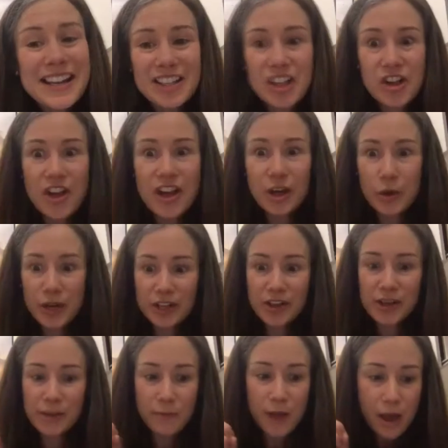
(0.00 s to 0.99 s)
like
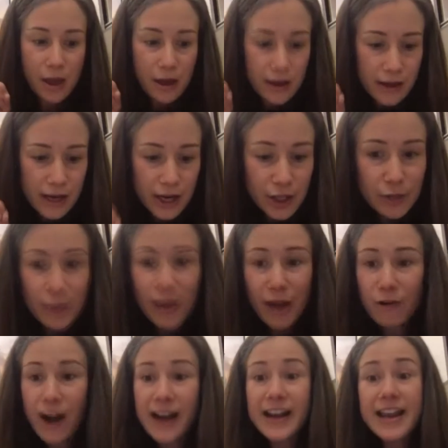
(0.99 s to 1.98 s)
quickly, here's my
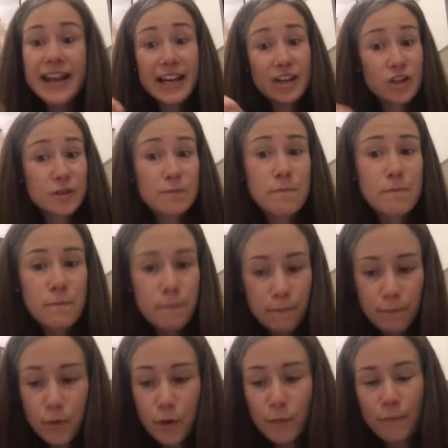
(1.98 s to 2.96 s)
writing and just
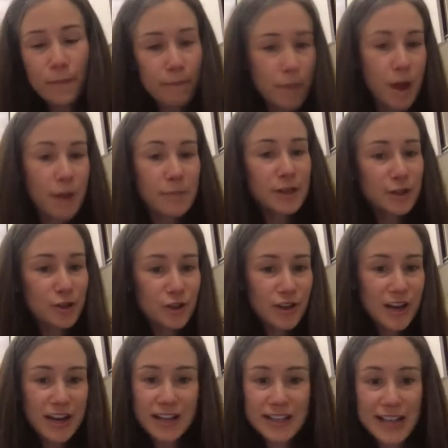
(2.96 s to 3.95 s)
publish,
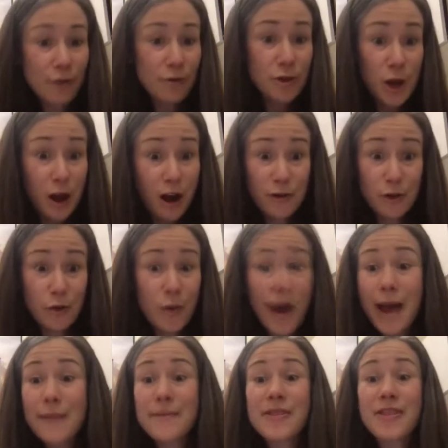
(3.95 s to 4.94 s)
and it's out there on the
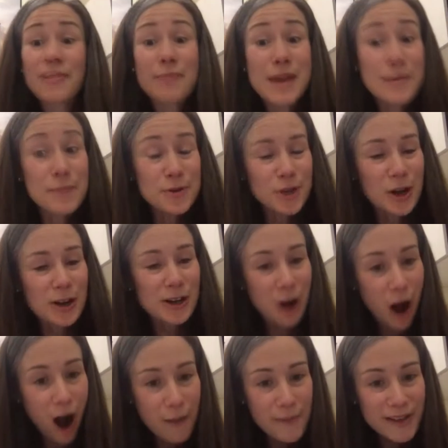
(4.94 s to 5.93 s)
web, and then people started
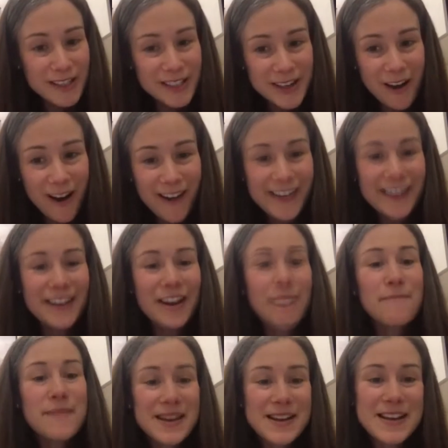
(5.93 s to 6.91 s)
commenting on it
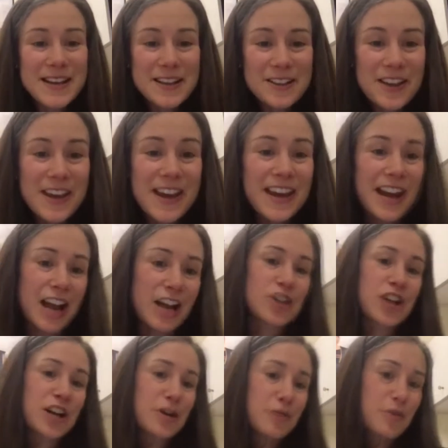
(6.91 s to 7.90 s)
immediately, and I
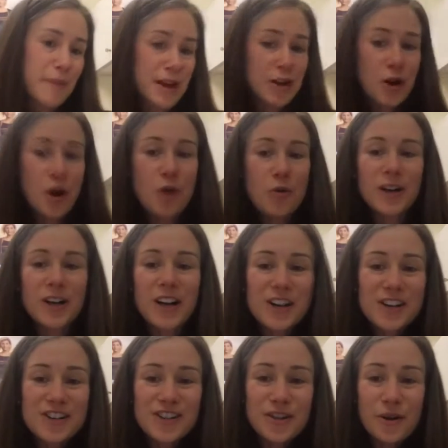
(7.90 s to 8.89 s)
shared it with my
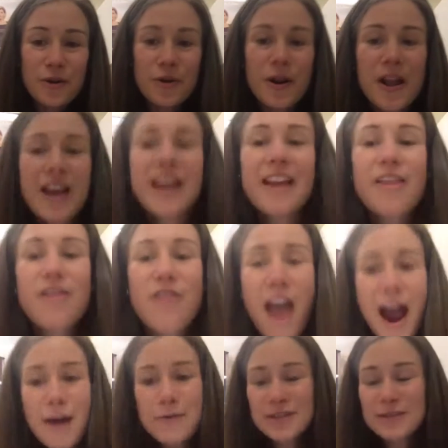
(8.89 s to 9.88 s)
coworkers. So
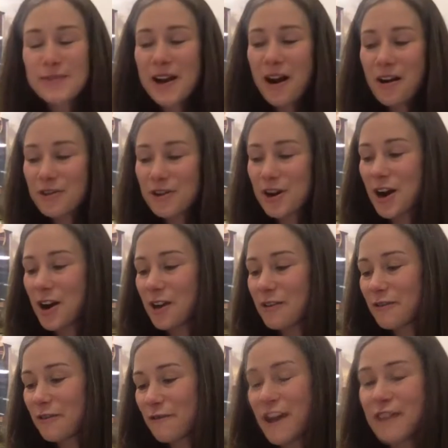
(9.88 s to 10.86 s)
that was my other
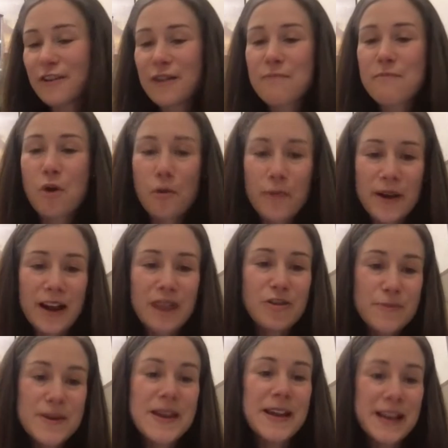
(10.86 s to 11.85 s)
favorite moment at the
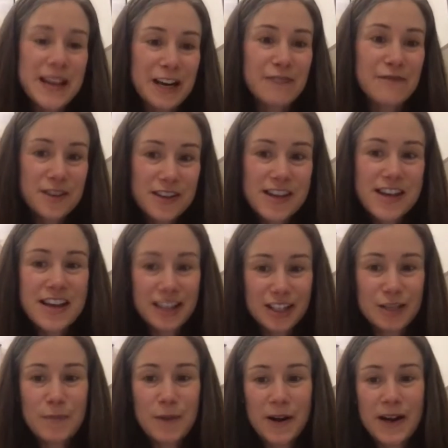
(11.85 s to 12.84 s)
beginning of the
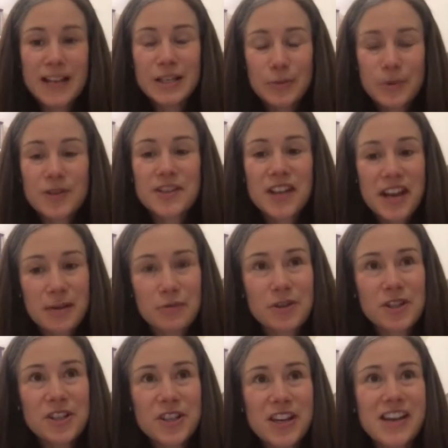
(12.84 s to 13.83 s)
experience, was like
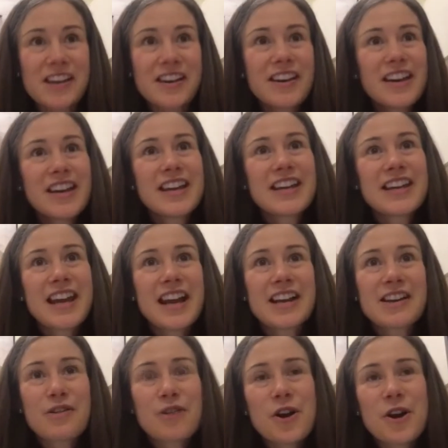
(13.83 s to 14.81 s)
really
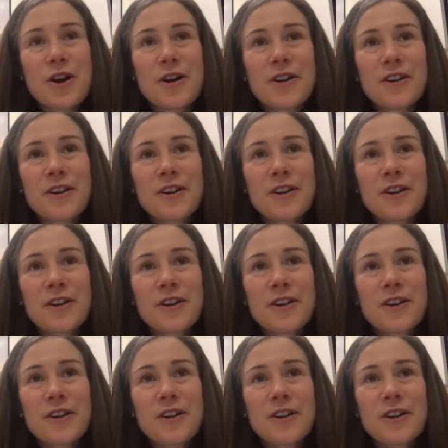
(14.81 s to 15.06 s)
getting the